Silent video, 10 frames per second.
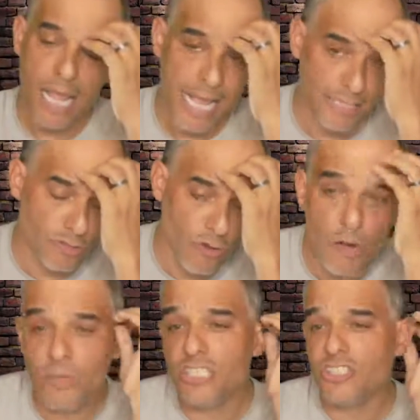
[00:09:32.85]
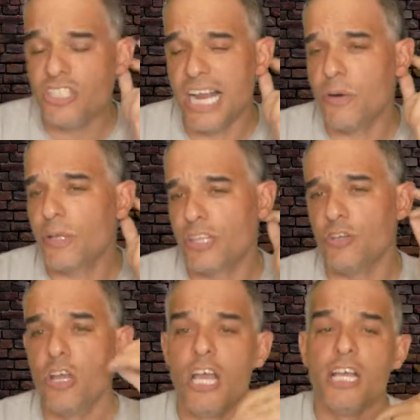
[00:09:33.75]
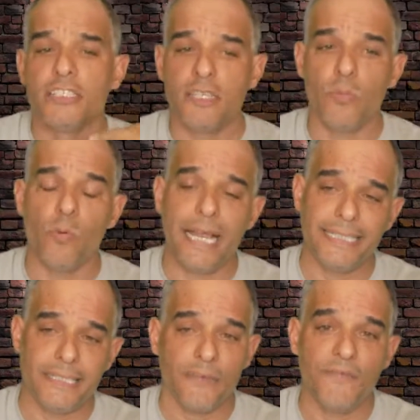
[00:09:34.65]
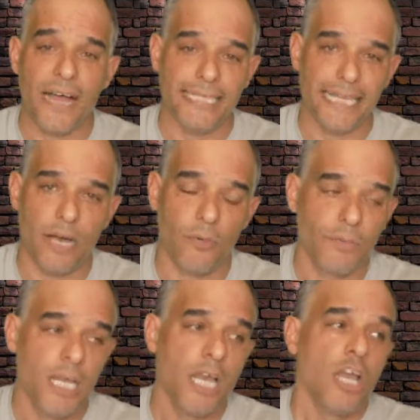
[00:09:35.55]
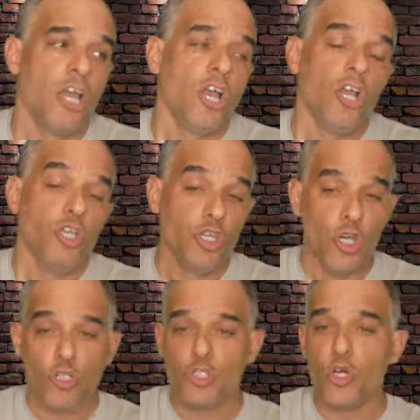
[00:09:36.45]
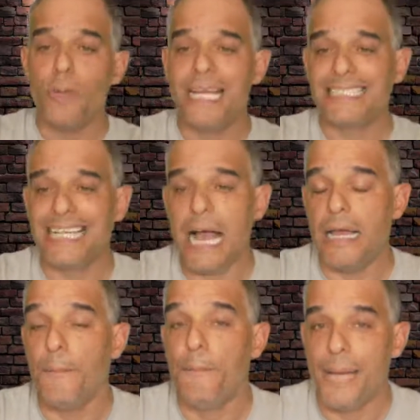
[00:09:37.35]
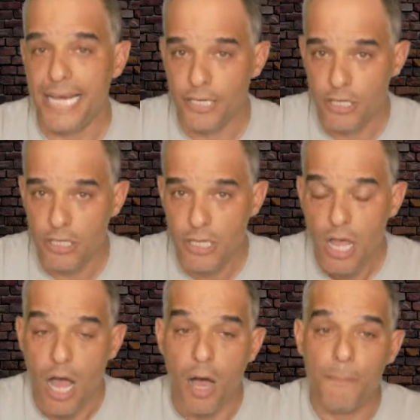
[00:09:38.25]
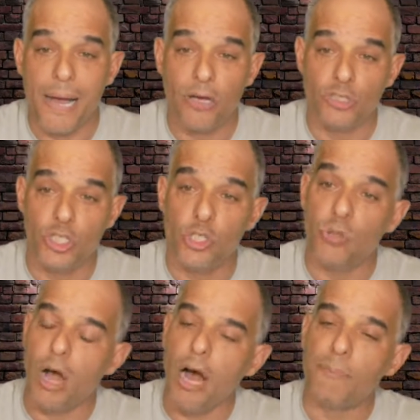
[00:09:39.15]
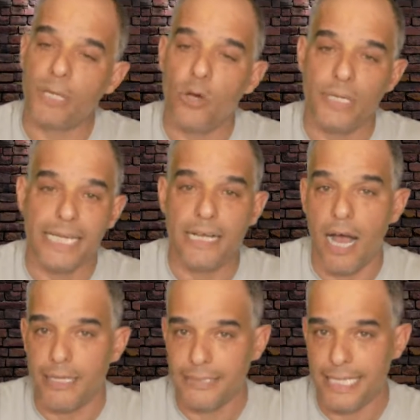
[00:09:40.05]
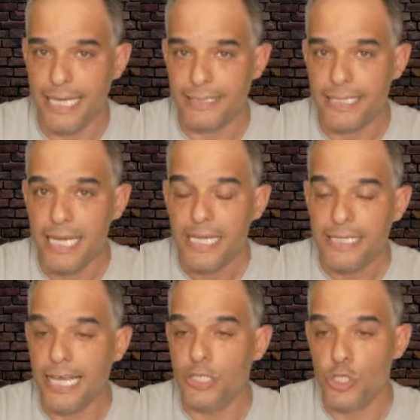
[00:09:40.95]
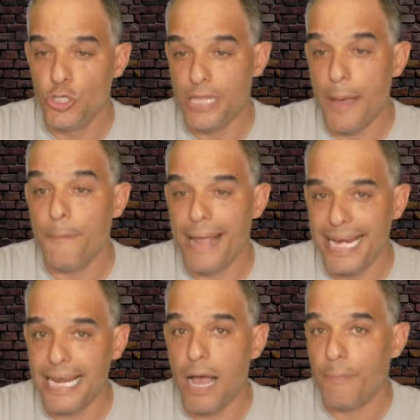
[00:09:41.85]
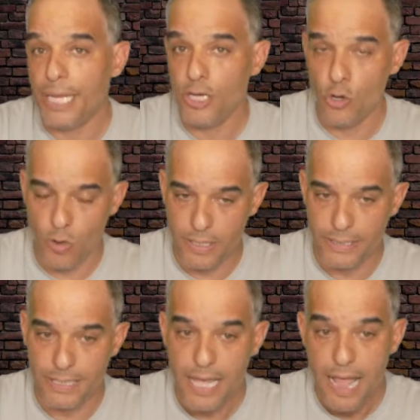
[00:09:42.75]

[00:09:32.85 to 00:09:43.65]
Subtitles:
And so I want to share with you some ways to find out. YouTube has gotten better about you uploading content that may not be yours.